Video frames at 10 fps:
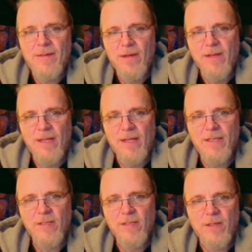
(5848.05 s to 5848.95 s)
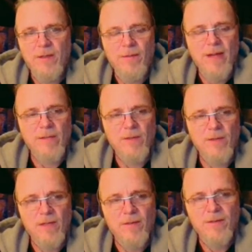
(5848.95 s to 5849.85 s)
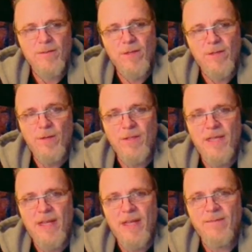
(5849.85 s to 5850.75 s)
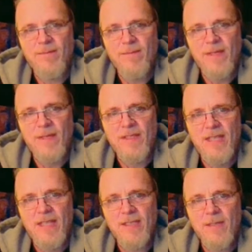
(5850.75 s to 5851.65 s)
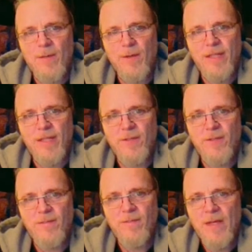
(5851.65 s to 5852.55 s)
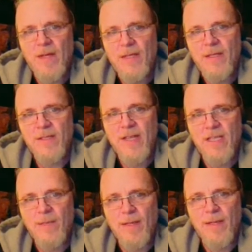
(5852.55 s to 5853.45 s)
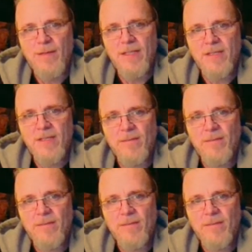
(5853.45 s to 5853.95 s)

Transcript: Okay, that's good. Racked with guilt. We'll go with that. Fantastic. Motivation to document Vaesen.